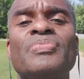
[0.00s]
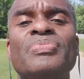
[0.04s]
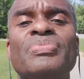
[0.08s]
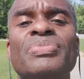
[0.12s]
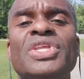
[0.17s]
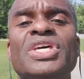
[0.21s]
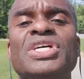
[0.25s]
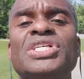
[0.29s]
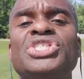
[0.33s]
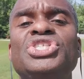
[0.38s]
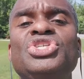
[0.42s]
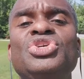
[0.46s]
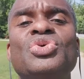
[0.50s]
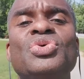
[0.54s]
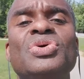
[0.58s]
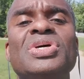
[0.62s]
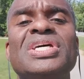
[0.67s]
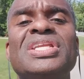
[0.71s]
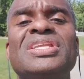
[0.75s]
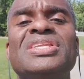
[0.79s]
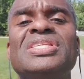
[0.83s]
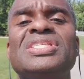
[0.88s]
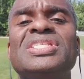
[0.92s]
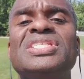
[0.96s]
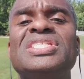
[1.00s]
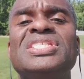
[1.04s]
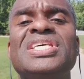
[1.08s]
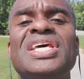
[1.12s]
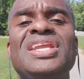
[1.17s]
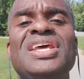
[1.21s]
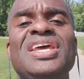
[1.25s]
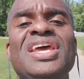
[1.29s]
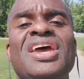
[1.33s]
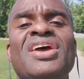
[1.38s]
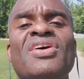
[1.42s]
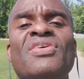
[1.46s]
Because you can sit
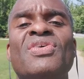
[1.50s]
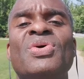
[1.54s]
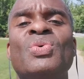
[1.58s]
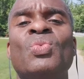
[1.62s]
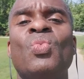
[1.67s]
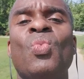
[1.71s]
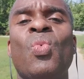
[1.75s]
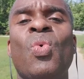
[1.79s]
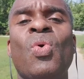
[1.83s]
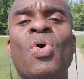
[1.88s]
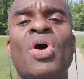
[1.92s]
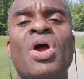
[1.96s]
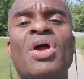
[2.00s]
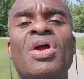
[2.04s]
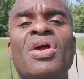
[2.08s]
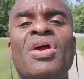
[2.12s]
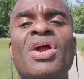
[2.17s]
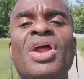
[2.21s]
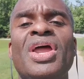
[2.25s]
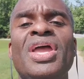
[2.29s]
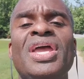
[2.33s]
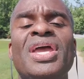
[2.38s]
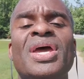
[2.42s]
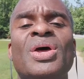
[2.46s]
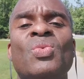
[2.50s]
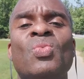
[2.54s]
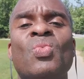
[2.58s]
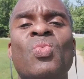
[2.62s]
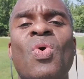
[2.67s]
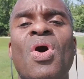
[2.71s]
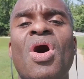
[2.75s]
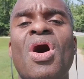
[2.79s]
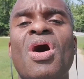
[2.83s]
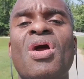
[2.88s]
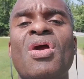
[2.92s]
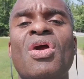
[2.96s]
here and worry and
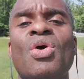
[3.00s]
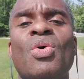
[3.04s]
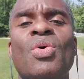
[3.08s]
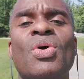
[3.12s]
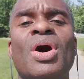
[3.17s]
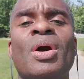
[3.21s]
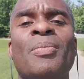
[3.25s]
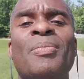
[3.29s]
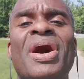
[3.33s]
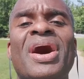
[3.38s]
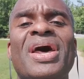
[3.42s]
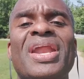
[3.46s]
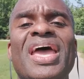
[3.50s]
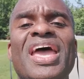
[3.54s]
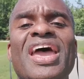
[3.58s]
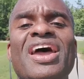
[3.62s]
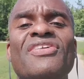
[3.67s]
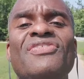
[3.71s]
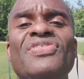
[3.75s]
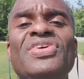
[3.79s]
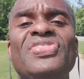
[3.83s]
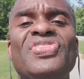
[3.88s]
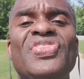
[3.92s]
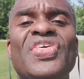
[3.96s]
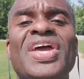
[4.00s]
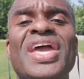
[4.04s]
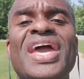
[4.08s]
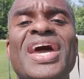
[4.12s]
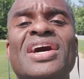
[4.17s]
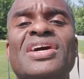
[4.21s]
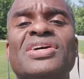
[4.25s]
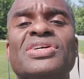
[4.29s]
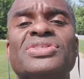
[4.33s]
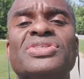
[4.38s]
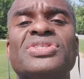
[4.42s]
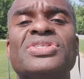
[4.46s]
worry about everything
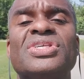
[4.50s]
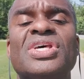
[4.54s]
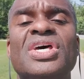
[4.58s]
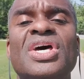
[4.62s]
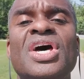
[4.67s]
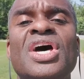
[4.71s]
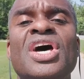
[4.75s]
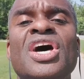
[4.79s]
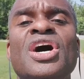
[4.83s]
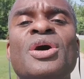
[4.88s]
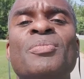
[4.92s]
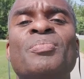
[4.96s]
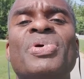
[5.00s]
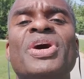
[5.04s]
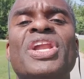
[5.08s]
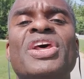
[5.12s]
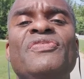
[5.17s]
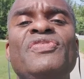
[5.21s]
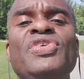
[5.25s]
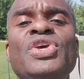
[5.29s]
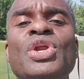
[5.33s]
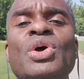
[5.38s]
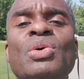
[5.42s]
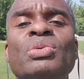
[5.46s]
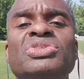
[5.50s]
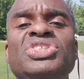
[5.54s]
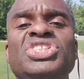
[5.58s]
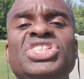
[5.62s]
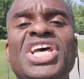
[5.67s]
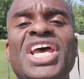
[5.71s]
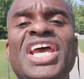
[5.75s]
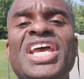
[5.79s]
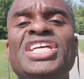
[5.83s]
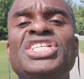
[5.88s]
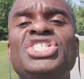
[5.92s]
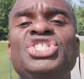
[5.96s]
else. But if you don't
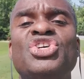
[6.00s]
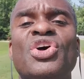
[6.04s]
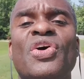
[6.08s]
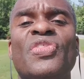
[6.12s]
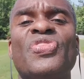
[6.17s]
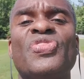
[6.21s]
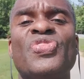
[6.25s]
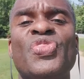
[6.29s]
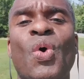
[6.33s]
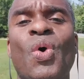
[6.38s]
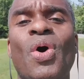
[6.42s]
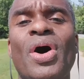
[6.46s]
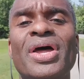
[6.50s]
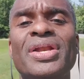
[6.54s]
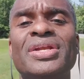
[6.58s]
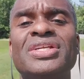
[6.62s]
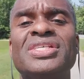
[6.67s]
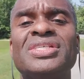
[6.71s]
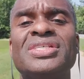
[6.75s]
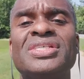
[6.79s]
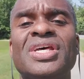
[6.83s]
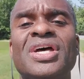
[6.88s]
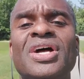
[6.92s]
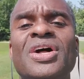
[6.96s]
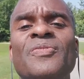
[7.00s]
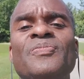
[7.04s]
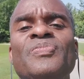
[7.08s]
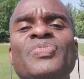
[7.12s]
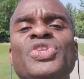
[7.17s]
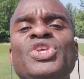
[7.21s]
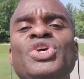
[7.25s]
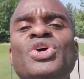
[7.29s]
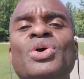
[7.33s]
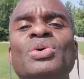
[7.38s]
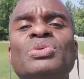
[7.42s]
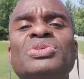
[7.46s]
change your thoughts,
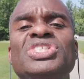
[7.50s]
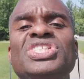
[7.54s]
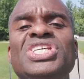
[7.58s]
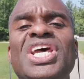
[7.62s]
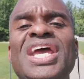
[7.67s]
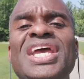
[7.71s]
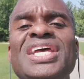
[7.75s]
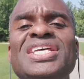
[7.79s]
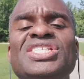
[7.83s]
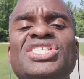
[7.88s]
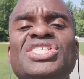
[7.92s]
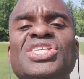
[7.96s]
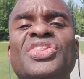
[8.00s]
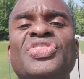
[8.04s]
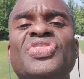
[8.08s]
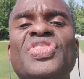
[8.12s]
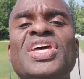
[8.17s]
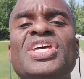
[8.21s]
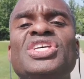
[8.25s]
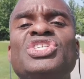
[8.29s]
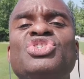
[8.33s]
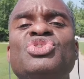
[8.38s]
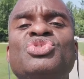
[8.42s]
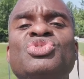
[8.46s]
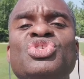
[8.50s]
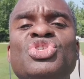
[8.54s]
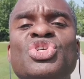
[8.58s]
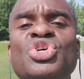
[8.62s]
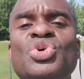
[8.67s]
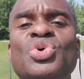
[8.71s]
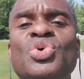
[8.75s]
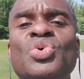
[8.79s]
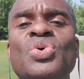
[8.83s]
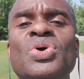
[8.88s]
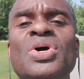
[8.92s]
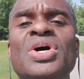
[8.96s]
you don't change the things you
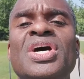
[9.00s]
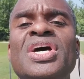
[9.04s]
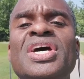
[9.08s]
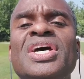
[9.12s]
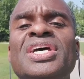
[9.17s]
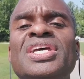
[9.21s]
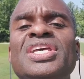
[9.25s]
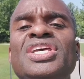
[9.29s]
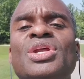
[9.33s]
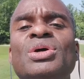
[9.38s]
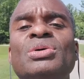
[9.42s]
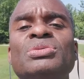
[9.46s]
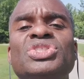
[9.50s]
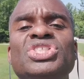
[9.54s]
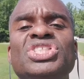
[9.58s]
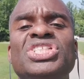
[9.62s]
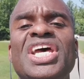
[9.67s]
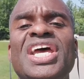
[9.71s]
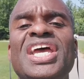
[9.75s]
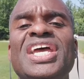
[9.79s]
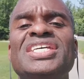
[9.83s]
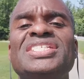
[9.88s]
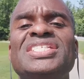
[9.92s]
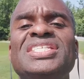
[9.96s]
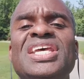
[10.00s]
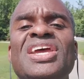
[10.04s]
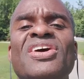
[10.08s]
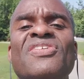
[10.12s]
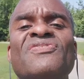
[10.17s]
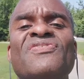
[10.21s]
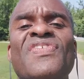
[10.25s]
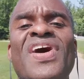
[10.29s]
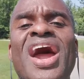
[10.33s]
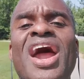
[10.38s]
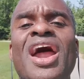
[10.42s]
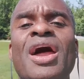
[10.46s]
do, you don't change the
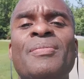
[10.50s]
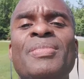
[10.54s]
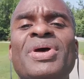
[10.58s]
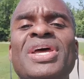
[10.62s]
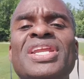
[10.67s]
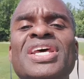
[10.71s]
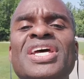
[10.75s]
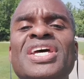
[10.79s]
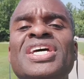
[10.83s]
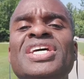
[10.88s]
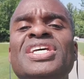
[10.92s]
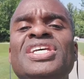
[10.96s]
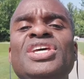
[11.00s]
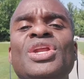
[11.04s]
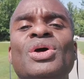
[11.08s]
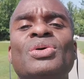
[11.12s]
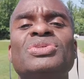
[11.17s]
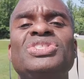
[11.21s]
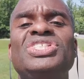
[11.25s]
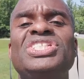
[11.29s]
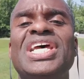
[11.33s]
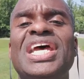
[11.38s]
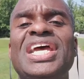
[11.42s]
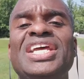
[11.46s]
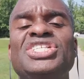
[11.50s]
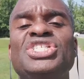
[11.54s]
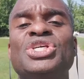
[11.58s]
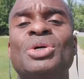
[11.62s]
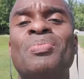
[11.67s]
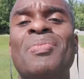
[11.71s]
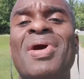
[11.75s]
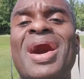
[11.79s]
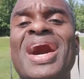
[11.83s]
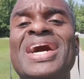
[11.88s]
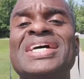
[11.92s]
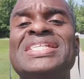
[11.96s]
environment, you don't change your
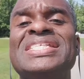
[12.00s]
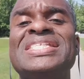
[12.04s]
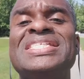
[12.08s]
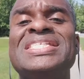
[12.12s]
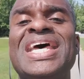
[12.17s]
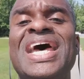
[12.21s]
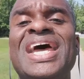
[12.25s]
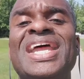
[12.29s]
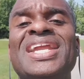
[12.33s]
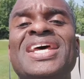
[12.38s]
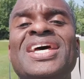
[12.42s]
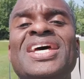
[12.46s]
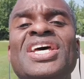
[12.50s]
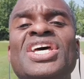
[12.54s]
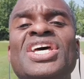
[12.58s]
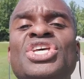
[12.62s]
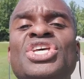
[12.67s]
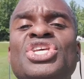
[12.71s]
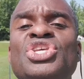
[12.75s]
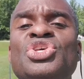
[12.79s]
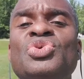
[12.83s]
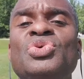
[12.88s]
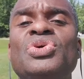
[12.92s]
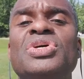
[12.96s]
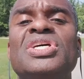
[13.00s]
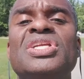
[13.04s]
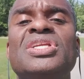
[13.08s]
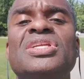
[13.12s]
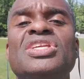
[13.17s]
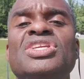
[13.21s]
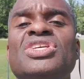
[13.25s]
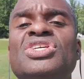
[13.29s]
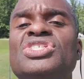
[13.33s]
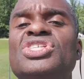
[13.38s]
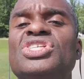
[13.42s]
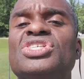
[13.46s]
mindset, you can,
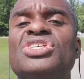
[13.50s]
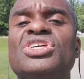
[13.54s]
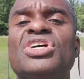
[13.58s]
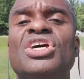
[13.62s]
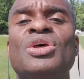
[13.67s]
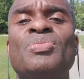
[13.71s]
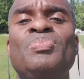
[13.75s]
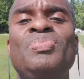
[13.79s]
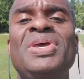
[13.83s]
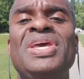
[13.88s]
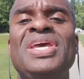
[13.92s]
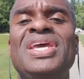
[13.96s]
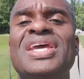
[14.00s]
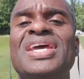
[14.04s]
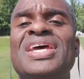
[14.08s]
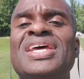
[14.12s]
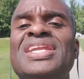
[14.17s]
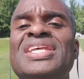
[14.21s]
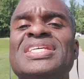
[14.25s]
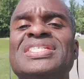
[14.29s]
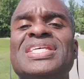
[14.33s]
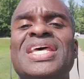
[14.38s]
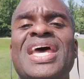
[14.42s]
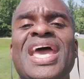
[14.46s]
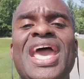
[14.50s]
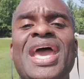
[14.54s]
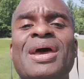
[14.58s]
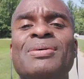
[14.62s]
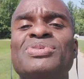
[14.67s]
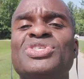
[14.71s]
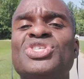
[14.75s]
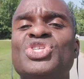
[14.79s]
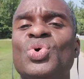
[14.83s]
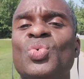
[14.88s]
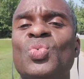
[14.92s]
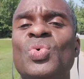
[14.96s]
you're just going to be in this
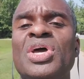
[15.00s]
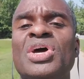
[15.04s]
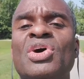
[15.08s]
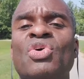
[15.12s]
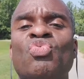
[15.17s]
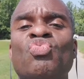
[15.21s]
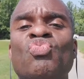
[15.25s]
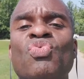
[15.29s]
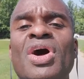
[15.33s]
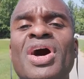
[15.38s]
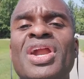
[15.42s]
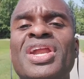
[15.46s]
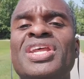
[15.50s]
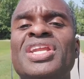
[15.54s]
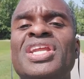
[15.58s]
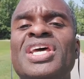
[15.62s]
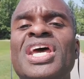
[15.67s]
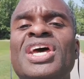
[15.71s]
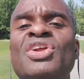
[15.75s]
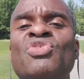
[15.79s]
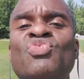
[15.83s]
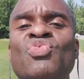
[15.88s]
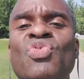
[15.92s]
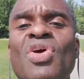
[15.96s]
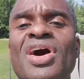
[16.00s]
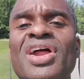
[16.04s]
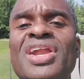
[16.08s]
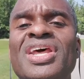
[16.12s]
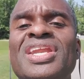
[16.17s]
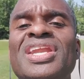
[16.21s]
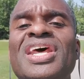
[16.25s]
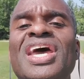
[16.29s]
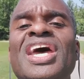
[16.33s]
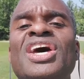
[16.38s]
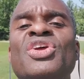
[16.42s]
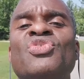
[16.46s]
hamster wheel running and
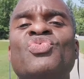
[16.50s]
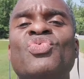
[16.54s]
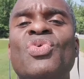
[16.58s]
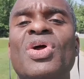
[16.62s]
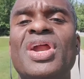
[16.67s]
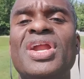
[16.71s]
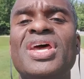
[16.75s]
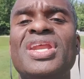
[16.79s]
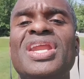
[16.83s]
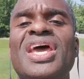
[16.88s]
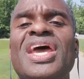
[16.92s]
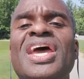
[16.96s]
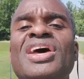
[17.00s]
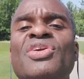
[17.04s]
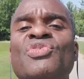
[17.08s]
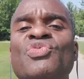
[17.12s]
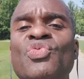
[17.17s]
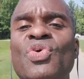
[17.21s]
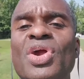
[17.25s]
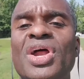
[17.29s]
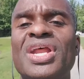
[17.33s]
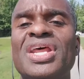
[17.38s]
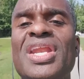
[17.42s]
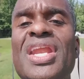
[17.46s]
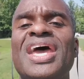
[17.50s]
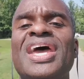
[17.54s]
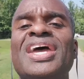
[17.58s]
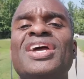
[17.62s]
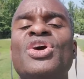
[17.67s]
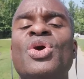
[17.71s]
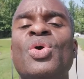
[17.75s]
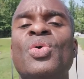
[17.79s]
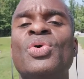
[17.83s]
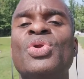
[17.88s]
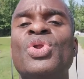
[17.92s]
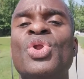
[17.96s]
running and running and running
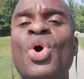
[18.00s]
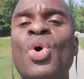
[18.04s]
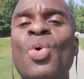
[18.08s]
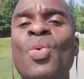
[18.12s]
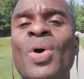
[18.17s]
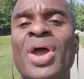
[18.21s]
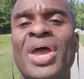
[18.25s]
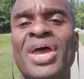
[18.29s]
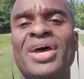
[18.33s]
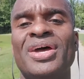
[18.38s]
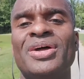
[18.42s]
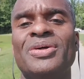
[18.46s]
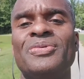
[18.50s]
and going nowhere.